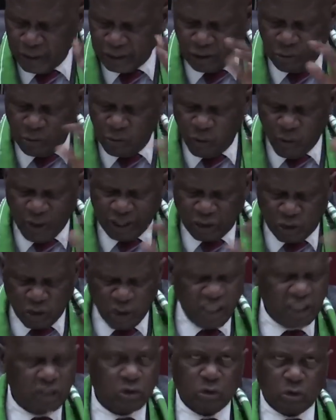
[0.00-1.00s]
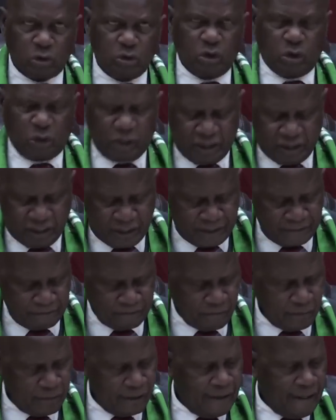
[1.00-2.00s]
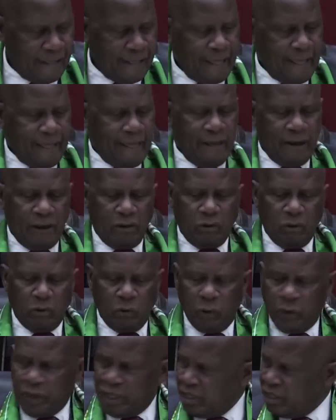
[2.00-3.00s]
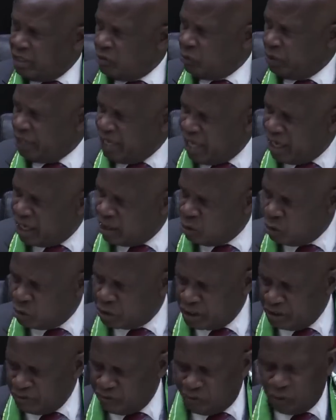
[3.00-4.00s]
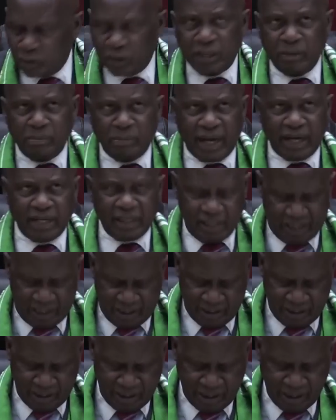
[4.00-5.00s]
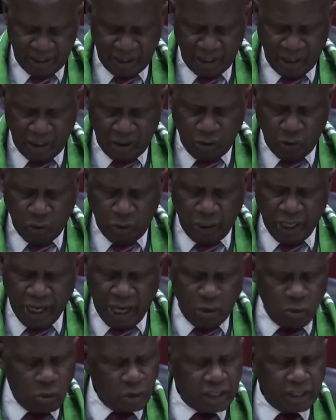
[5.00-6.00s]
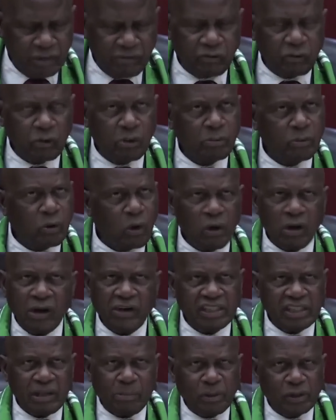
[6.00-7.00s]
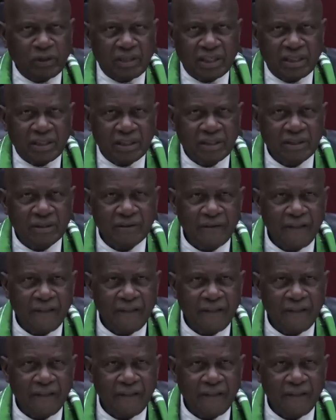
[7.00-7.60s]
what he needs to know is, when we are looking for the money, we are looking from all our supporters.